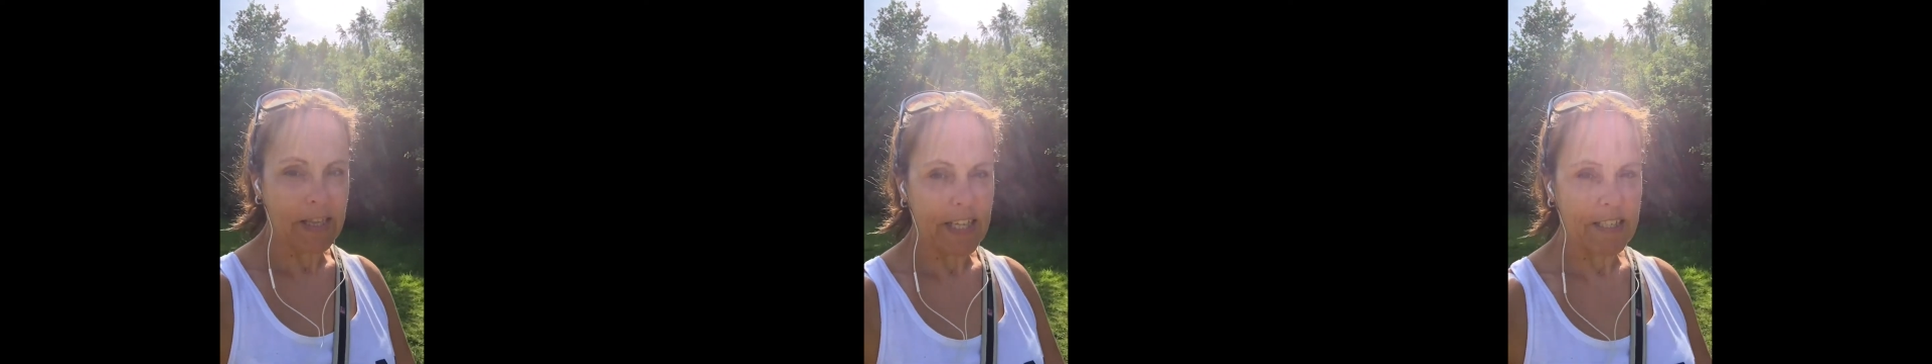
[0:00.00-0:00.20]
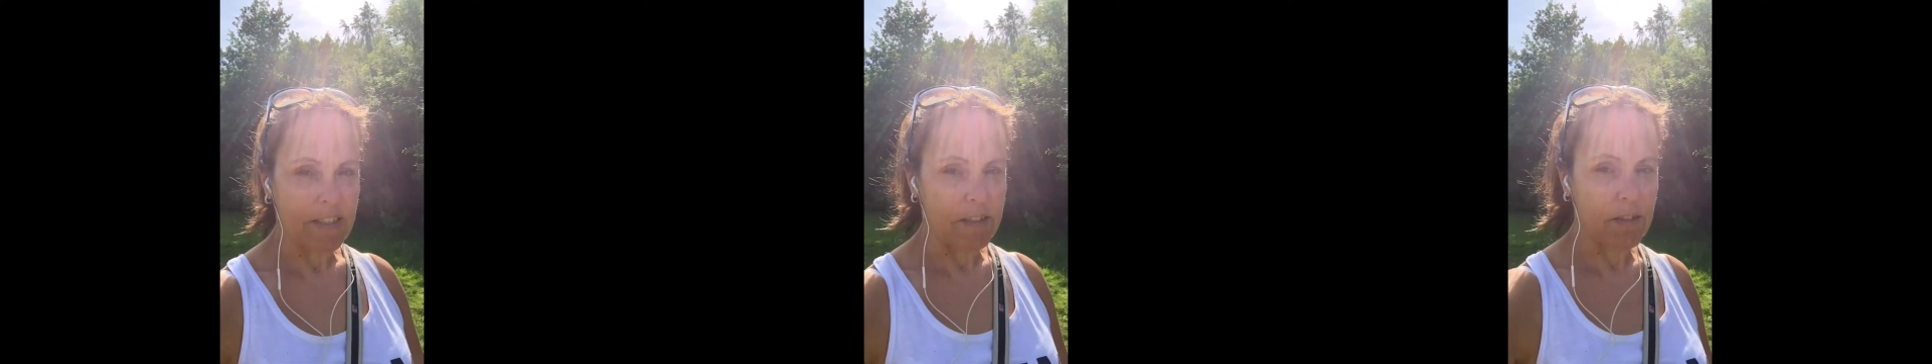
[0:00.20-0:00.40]

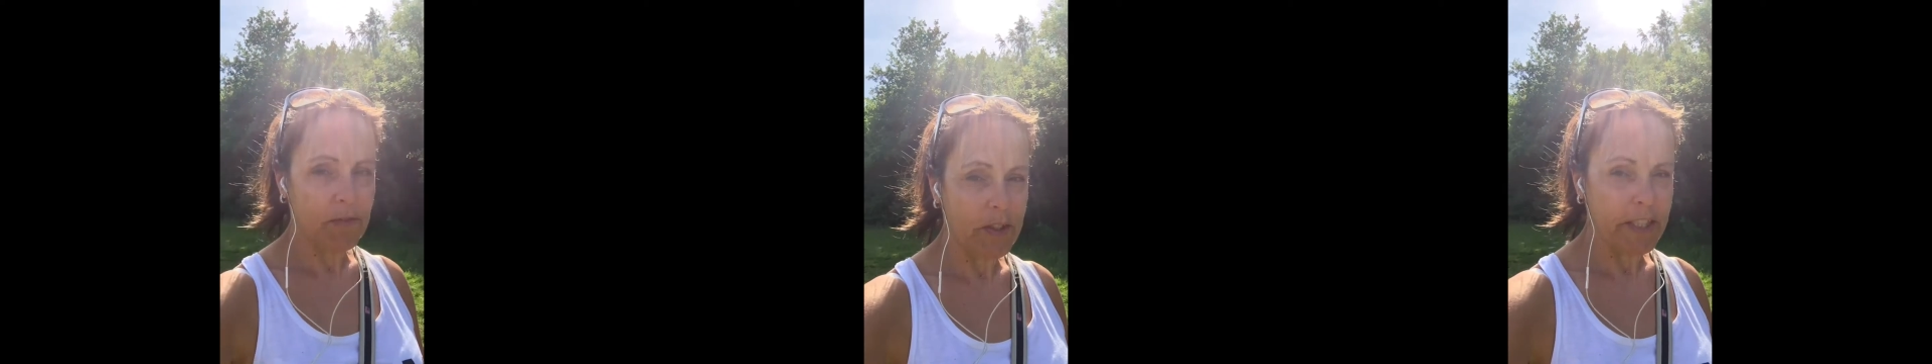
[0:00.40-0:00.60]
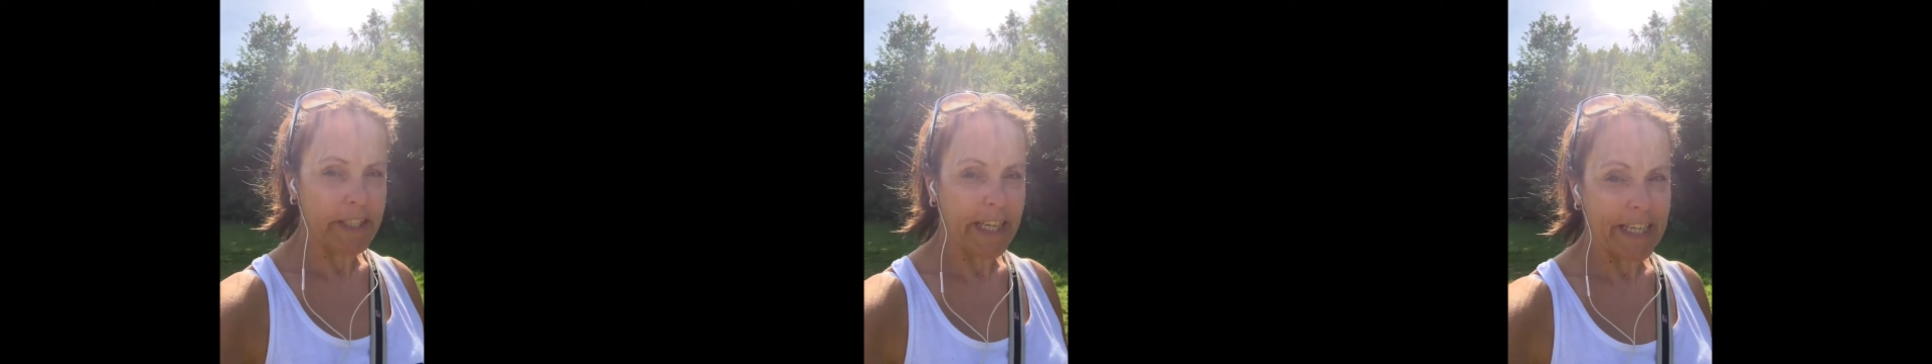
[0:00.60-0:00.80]
lesson
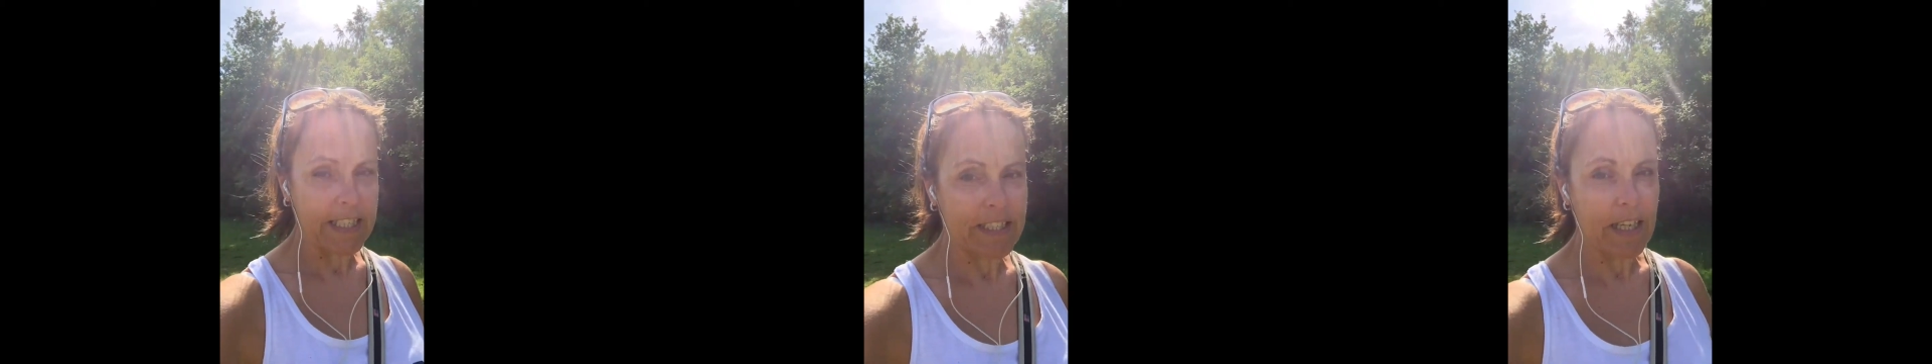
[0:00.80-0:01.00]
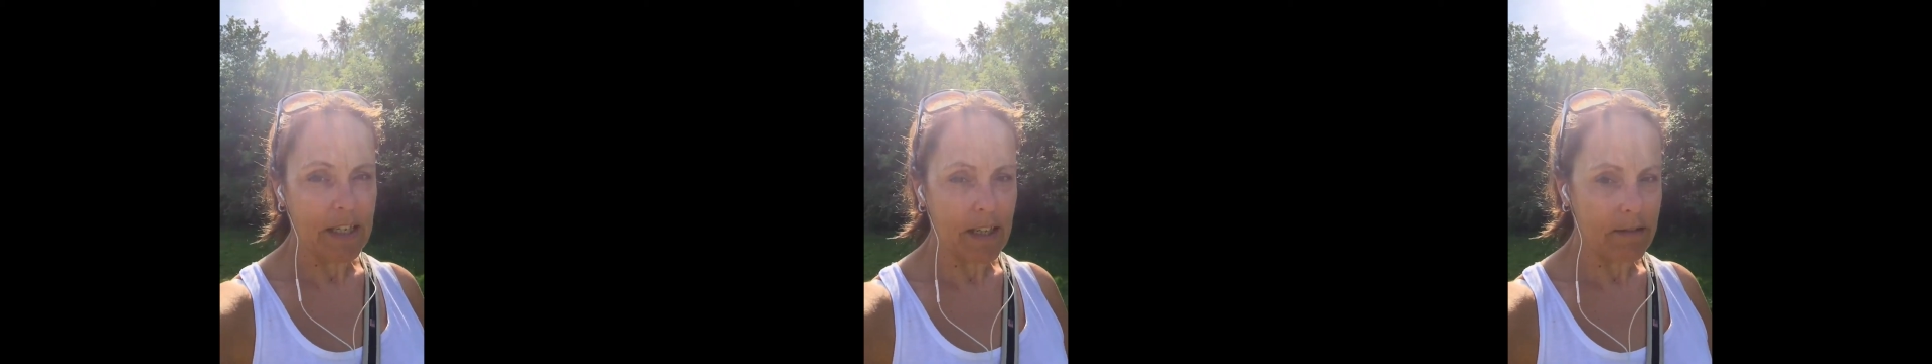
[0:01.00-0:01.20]
for
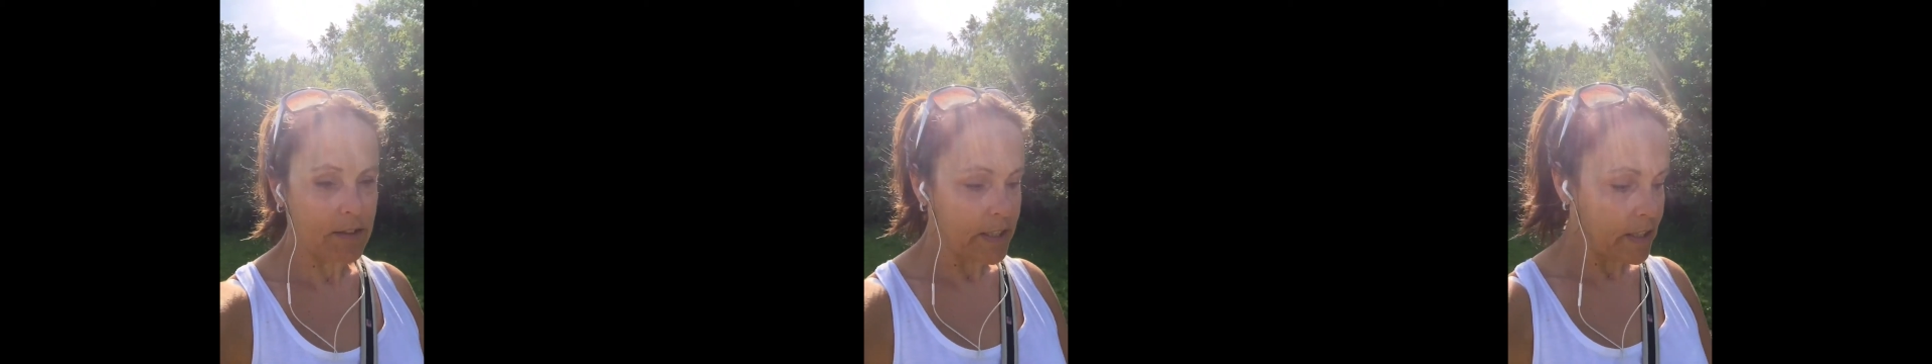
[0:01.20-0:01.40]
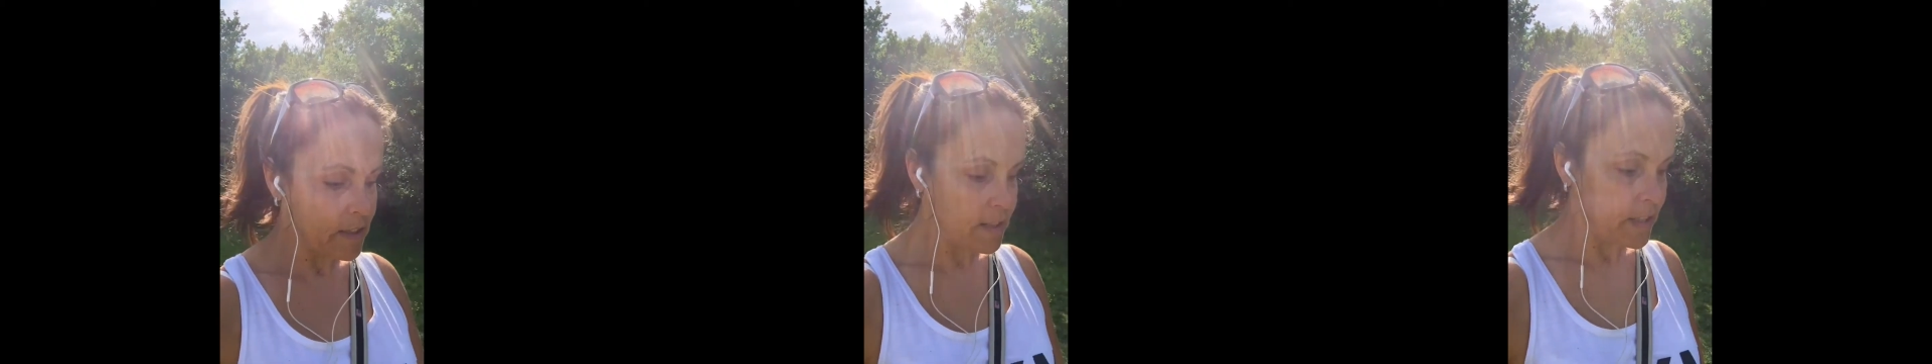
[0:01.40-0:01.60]
today's
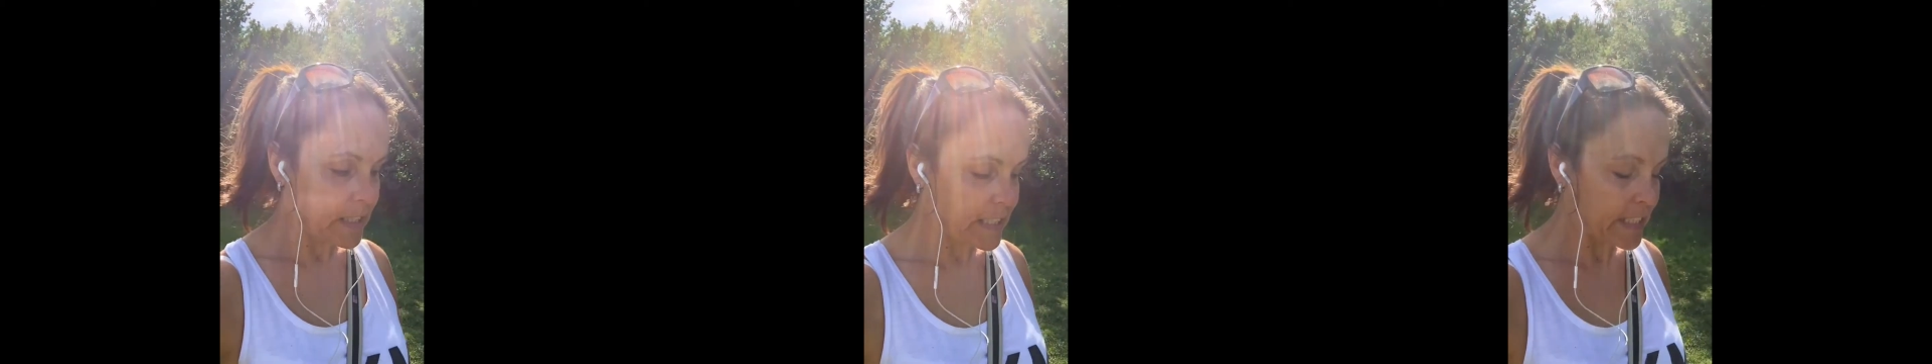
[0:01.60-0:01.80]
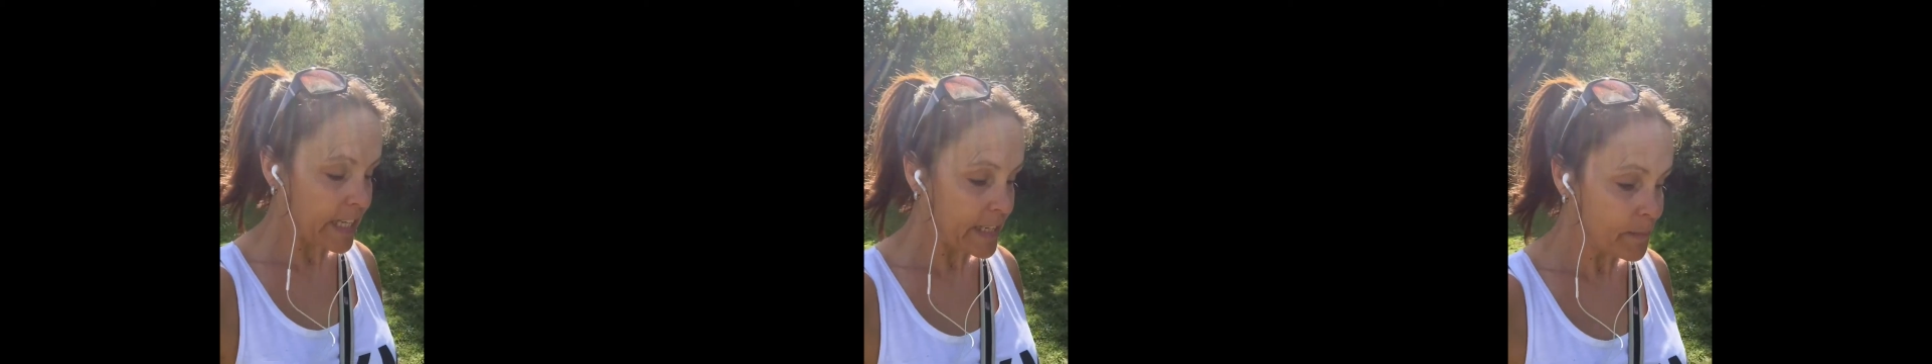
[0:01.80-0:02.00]
lovely
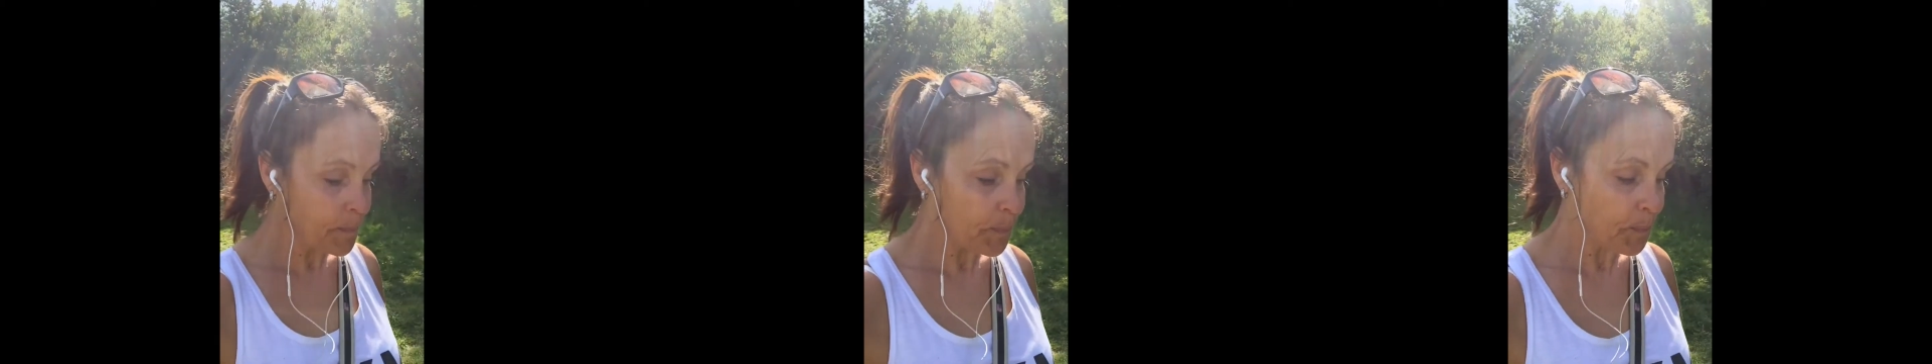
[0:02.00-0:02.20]
sunny day.